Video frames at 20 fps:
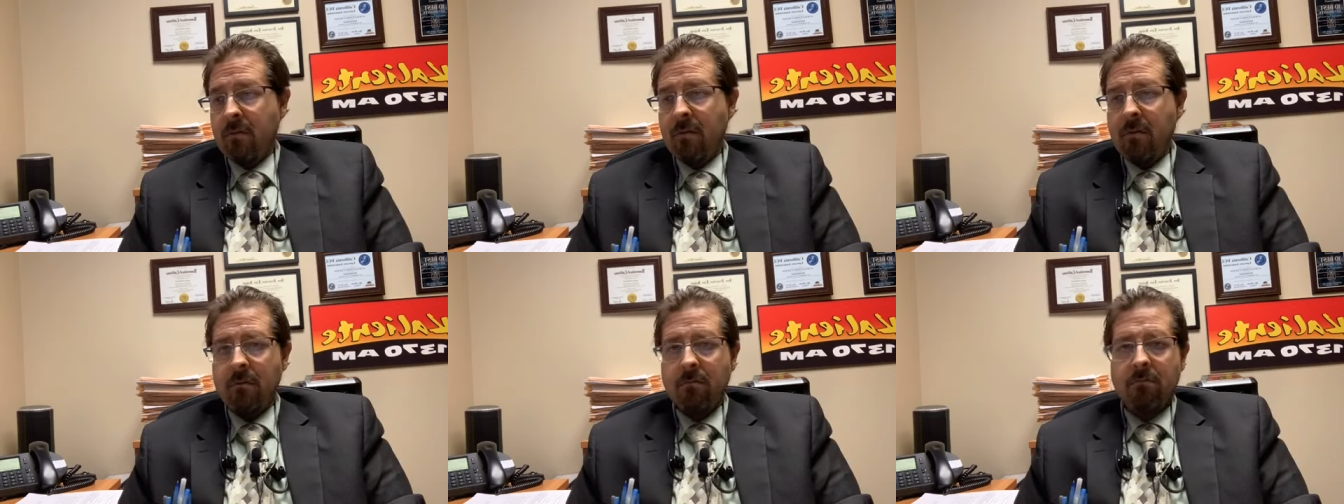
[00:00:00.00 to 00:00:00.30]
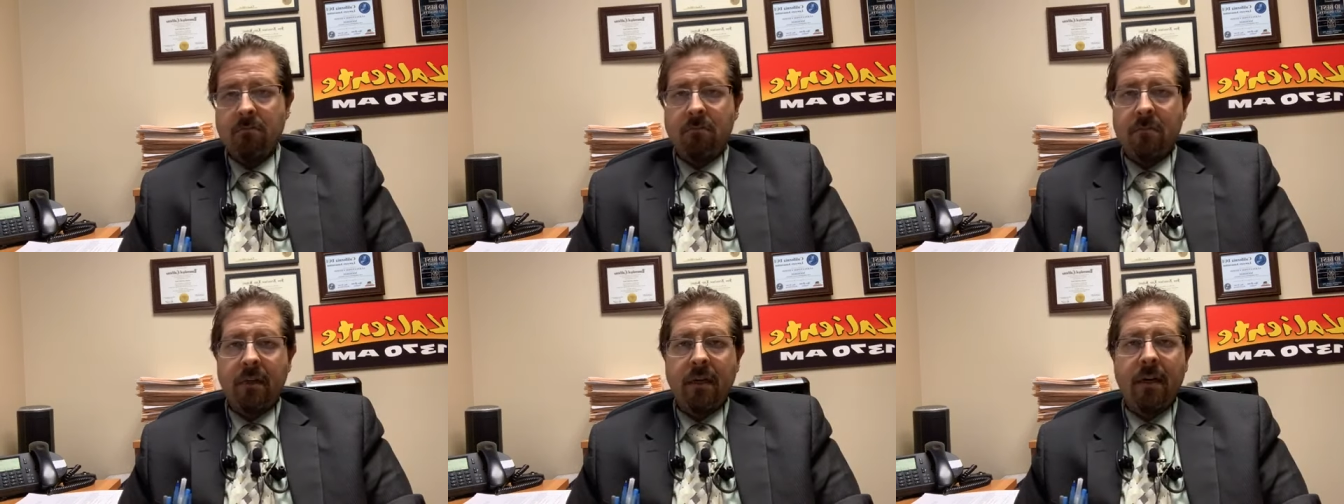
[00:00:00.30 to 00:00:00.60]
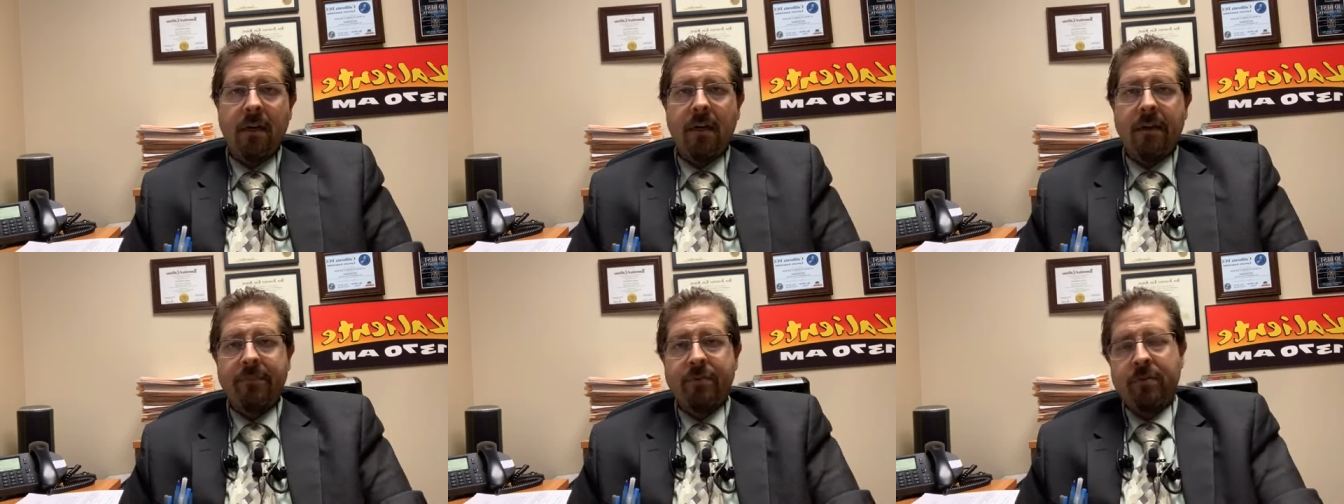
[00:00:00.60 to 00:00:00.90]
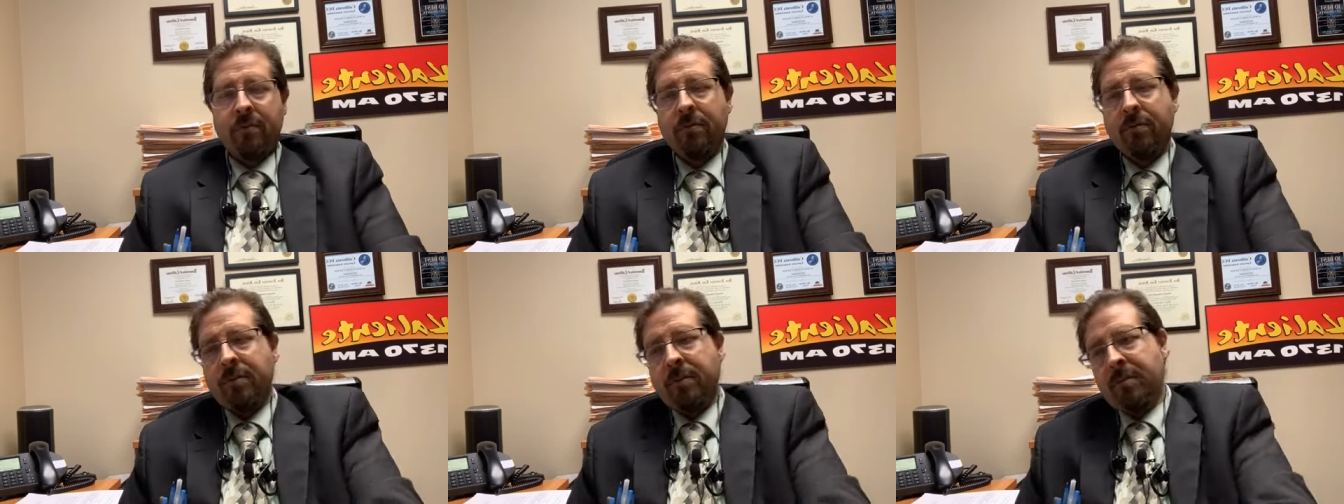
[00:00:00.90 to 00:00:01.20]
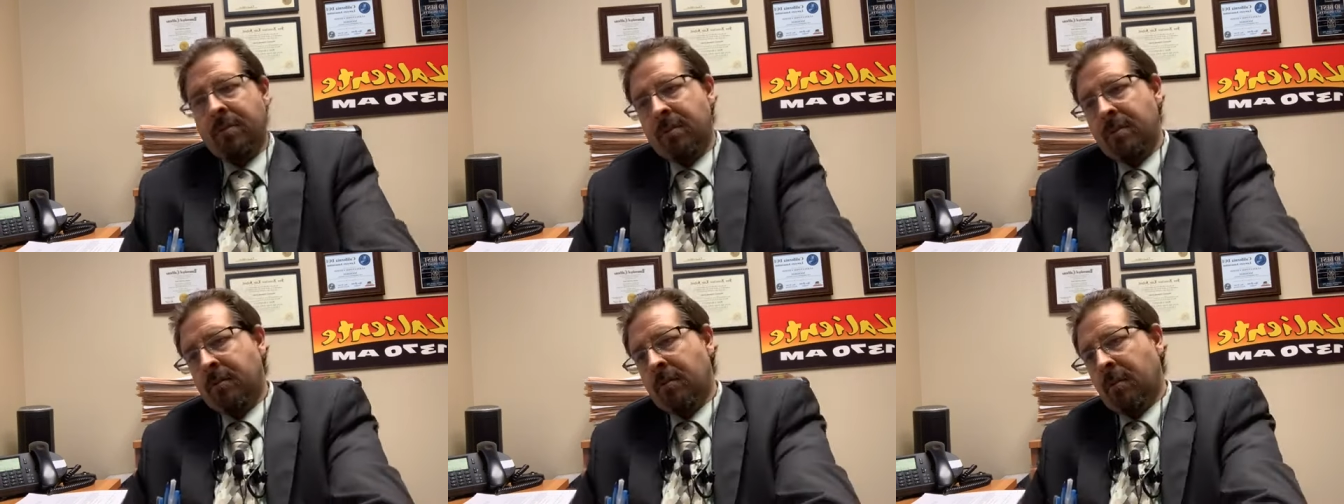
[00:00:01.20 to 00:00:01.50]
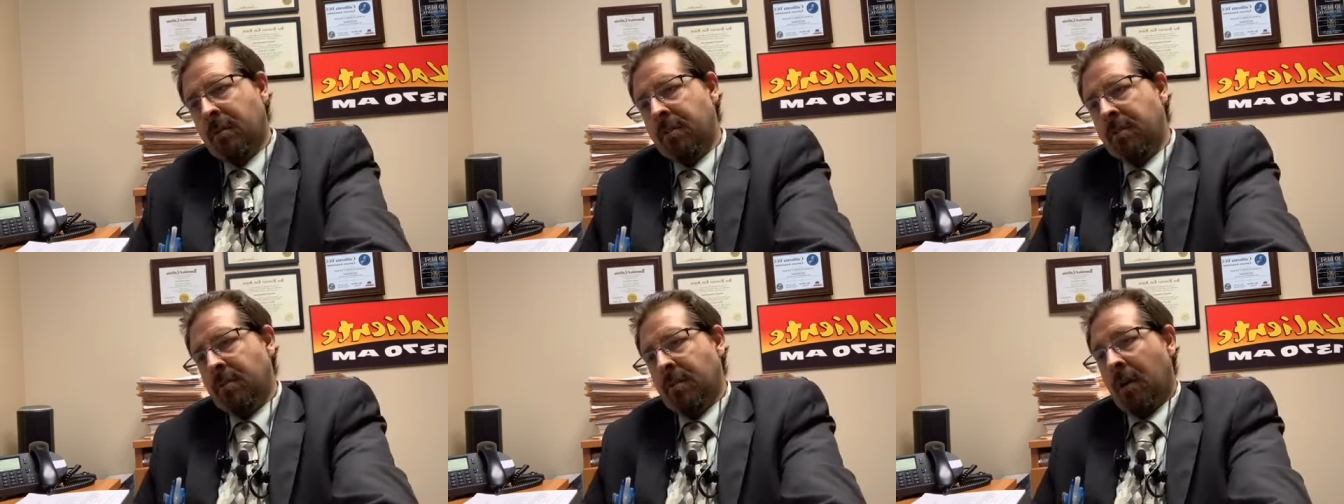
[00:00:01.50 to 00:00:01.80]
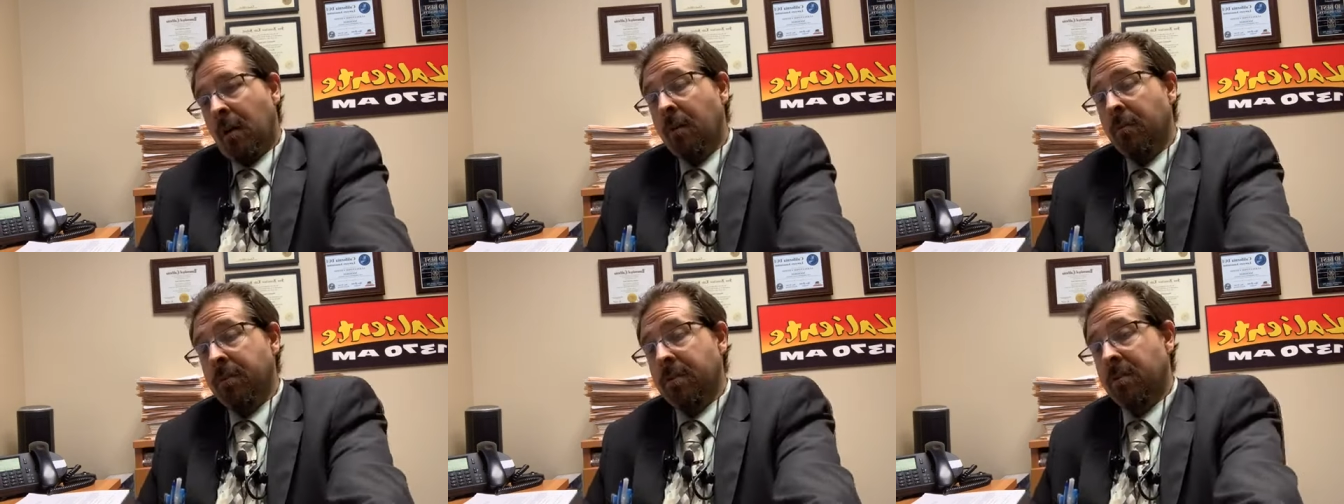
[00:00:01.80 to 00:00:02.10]
Well, yeah, absolutely. You can you
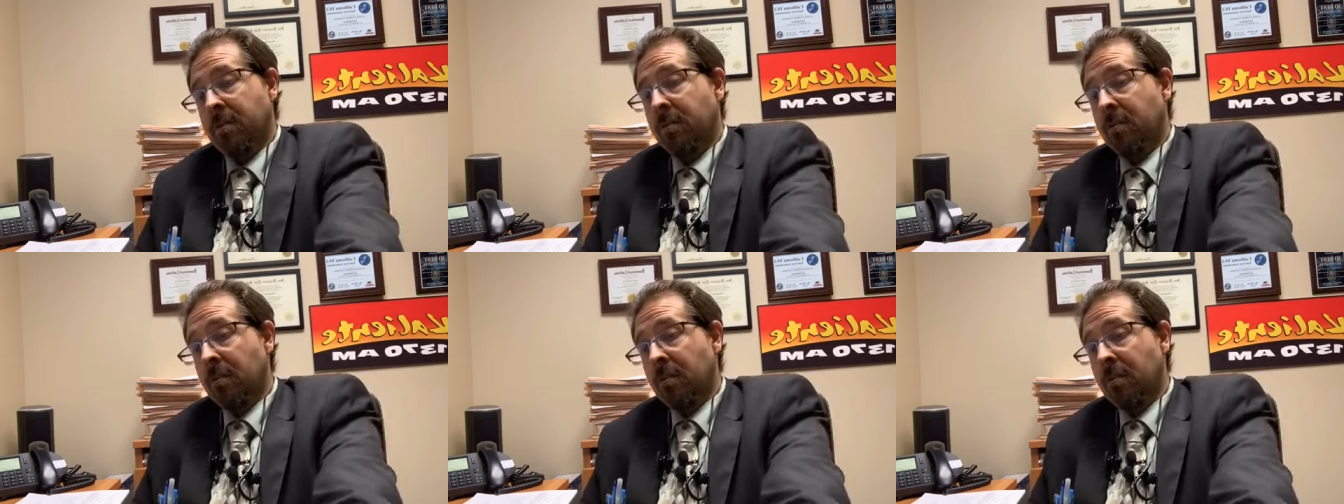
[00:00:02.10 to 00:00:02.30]
can always